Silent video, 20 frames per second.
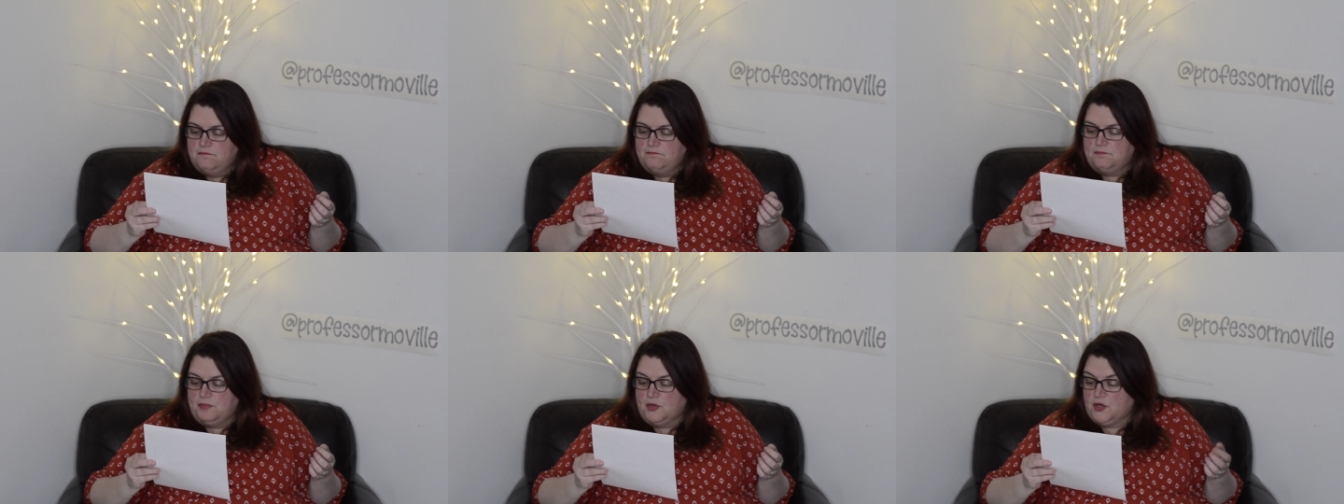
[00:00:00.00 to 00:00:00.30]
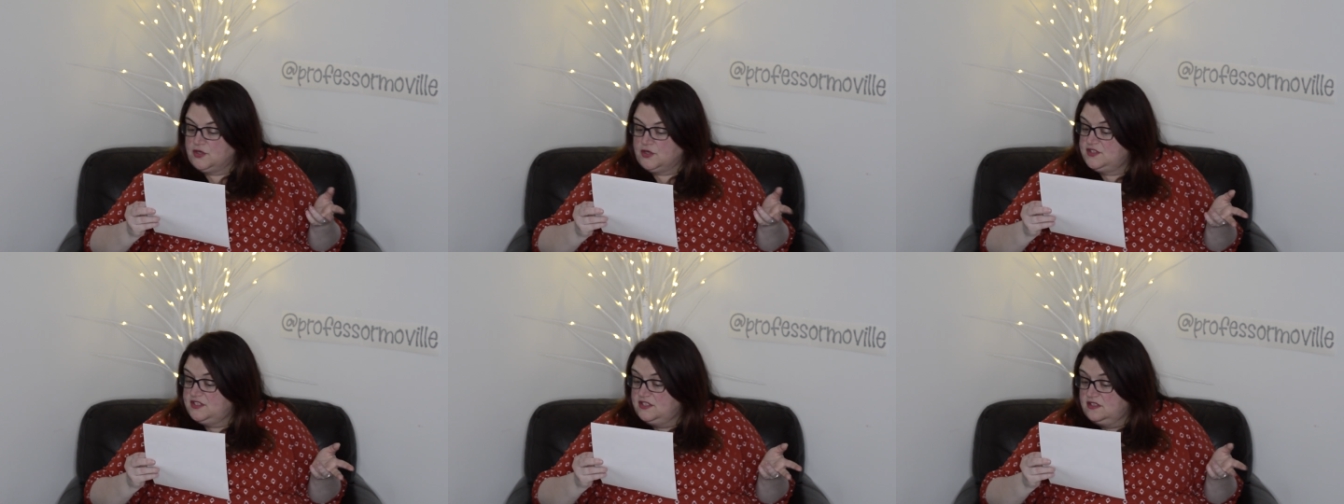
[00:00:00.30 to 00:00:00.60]

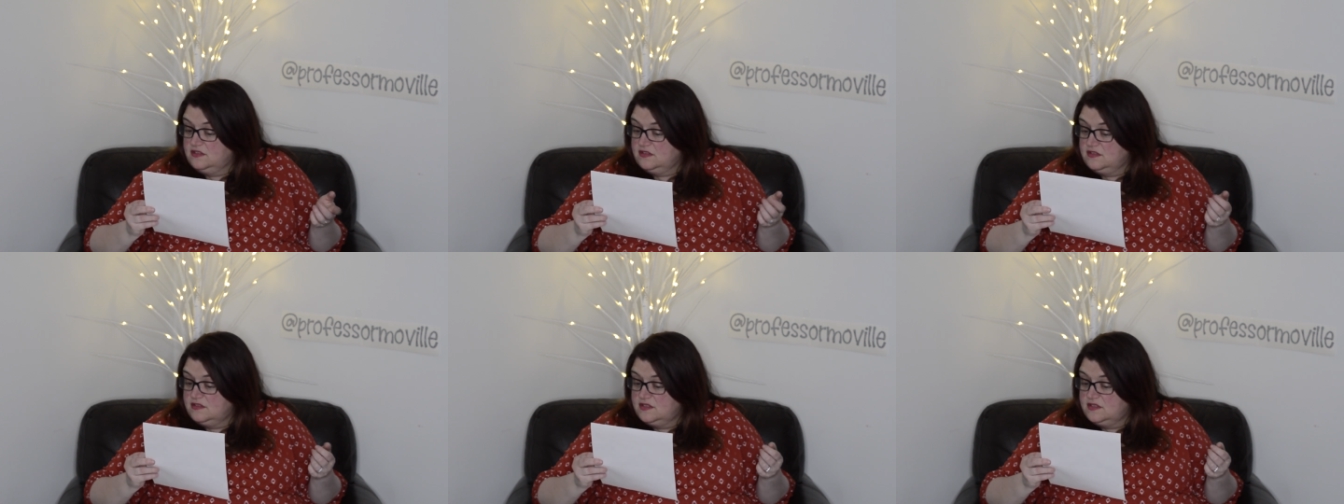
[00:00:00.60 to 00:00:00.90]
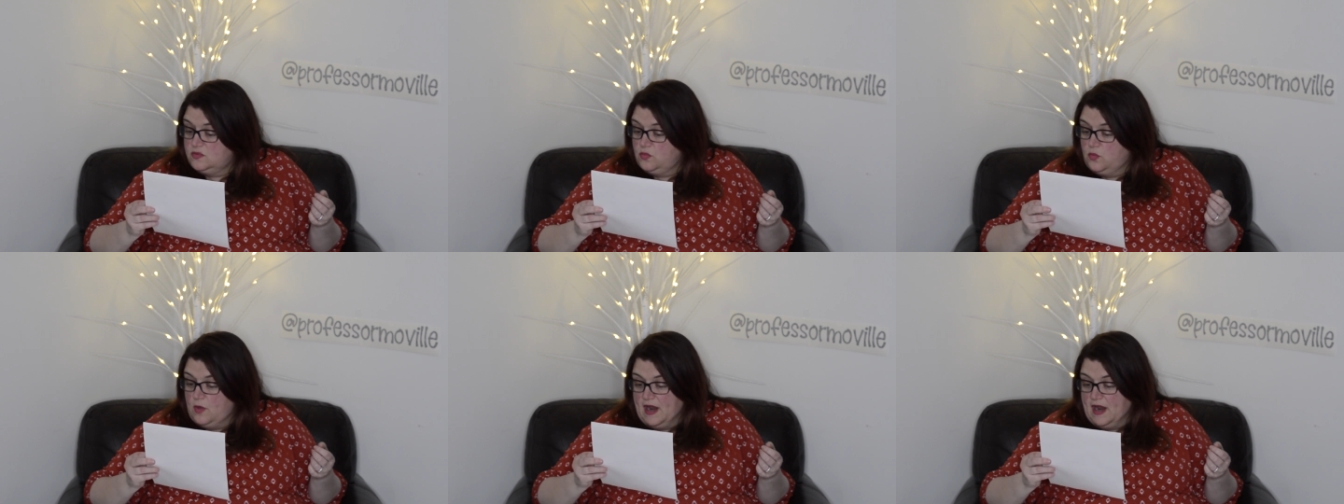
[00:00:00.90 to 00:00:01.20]

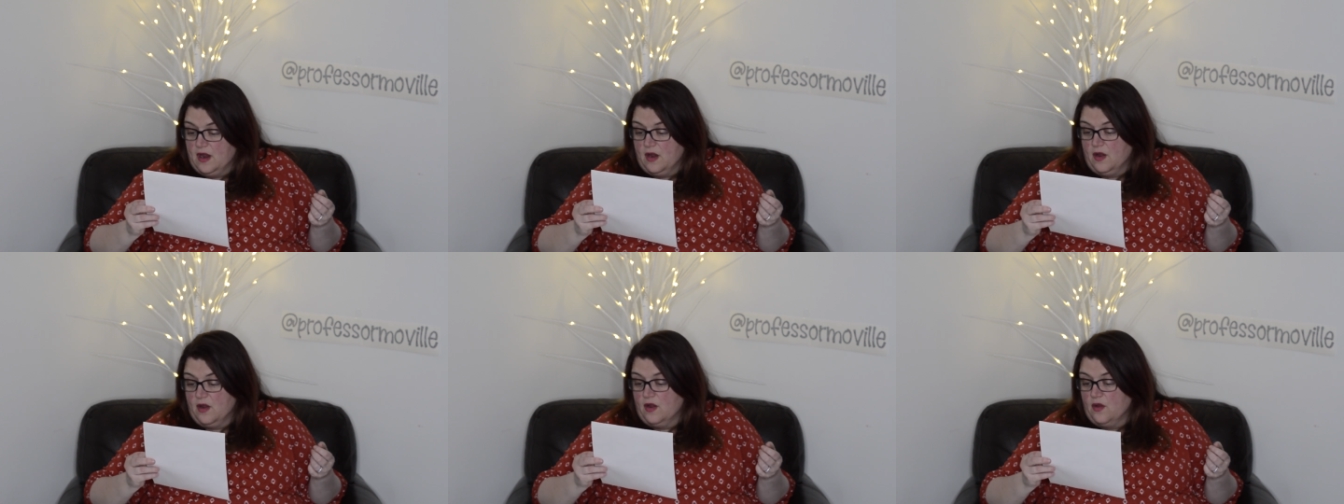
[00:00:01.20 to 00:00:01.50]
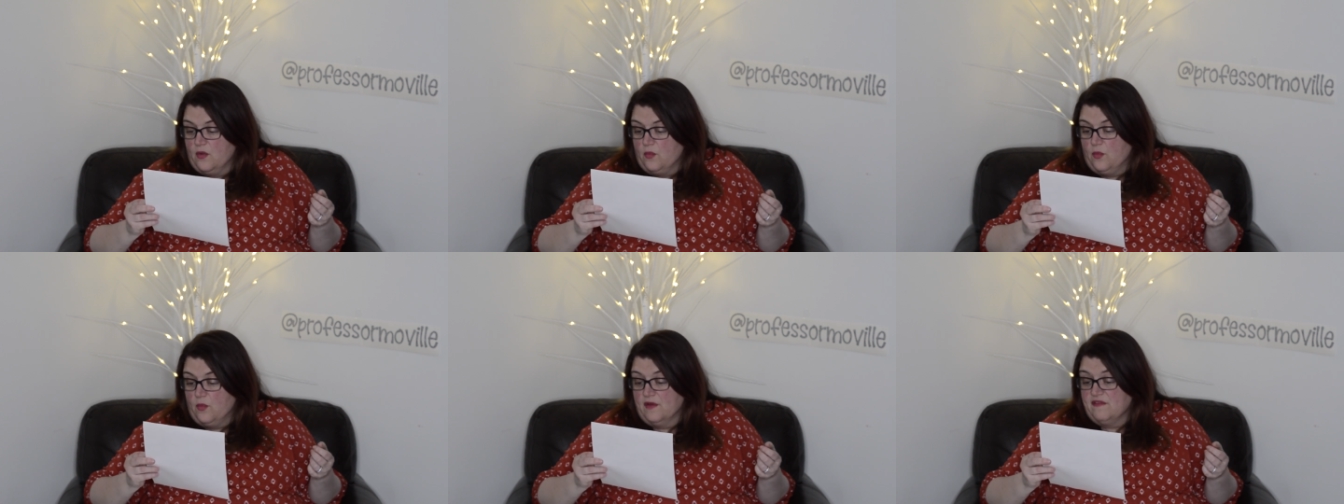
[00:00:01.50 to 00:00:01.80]
personals
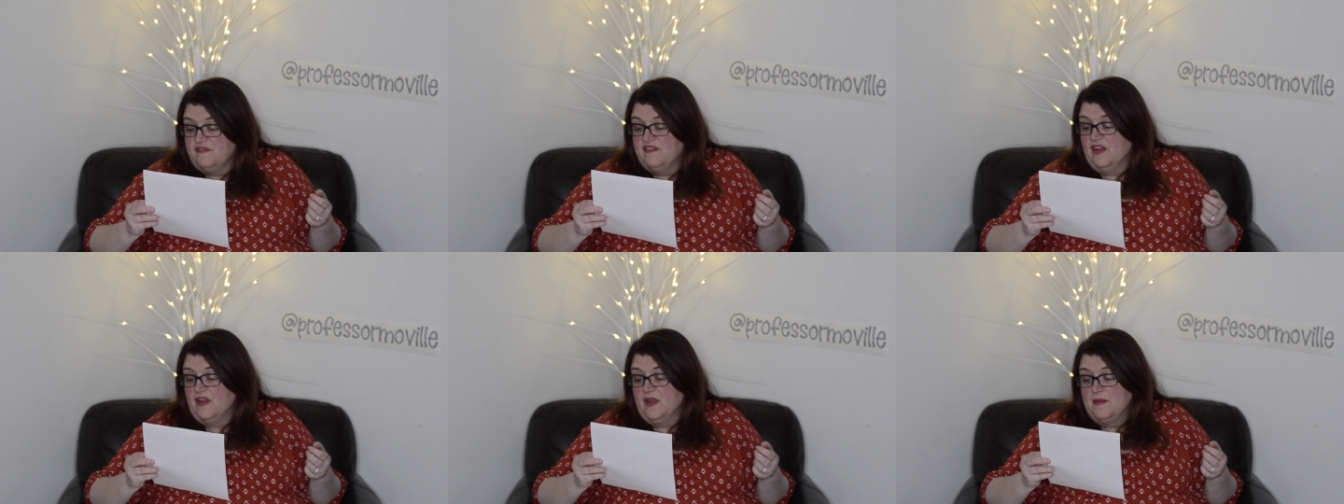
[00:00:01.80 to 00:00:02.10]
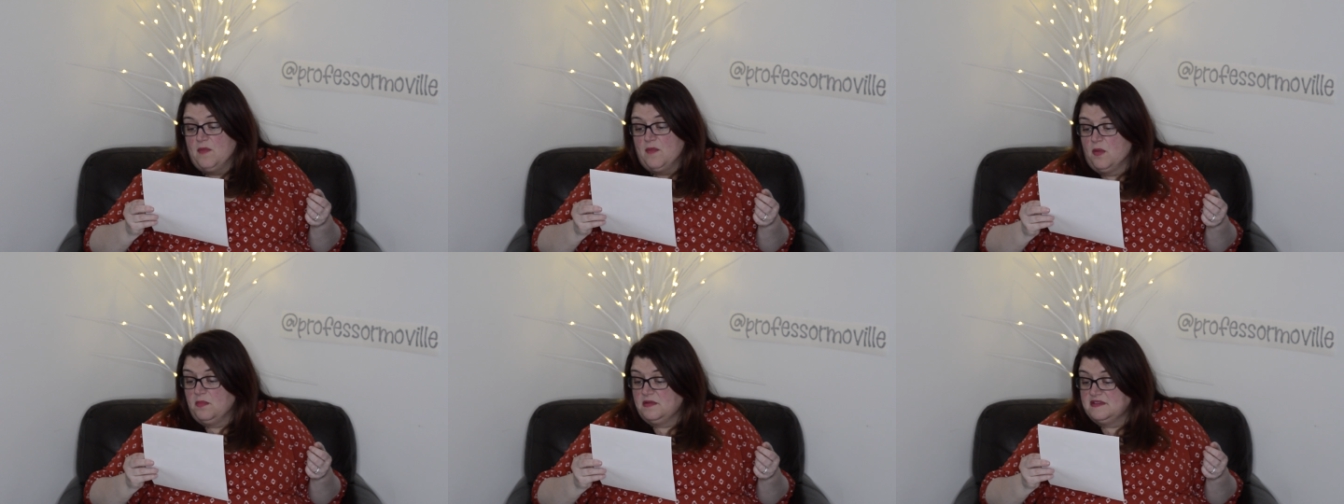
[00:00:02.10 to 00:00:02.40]
where we're very
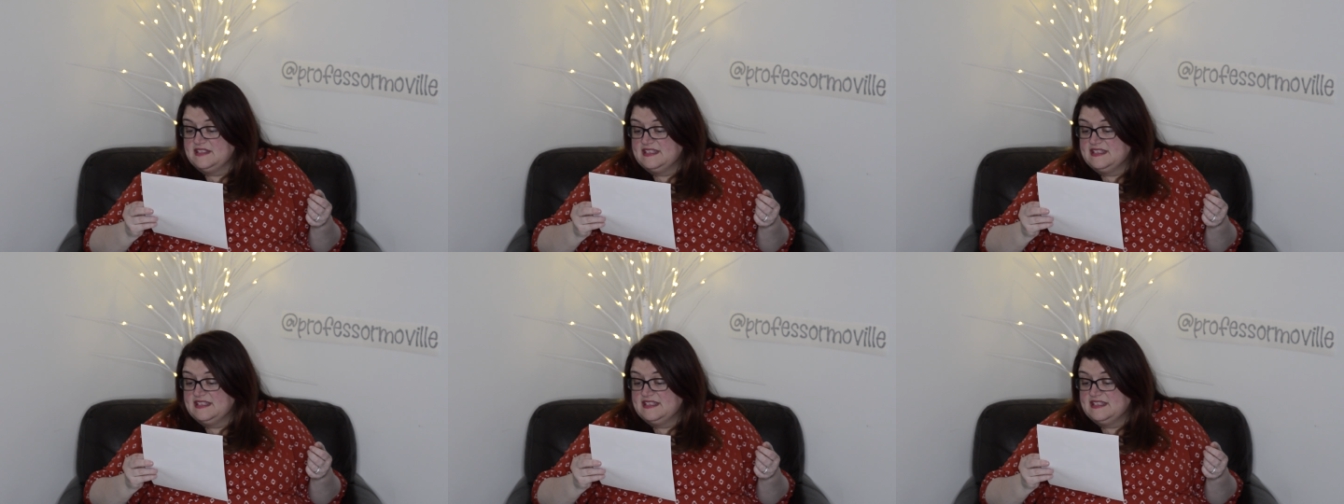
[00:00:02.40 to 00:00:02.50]
mobile